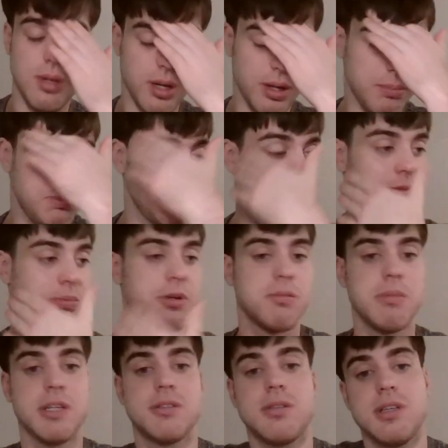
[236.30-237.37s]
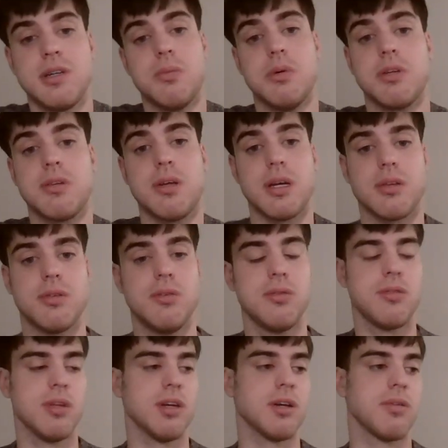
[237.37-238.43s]
And I've been experimenting with like 2
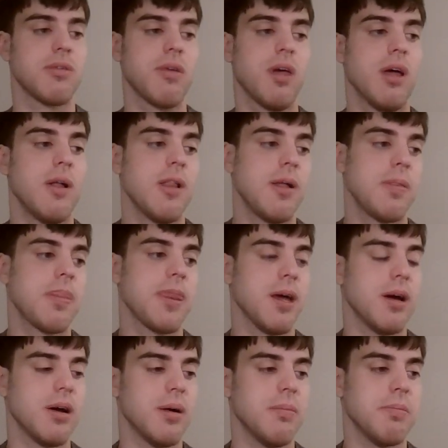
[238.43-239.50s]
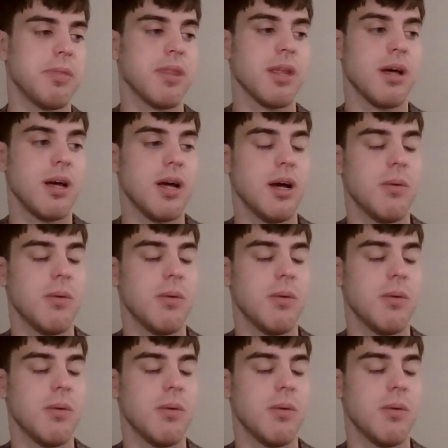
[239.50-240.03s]
things. Um,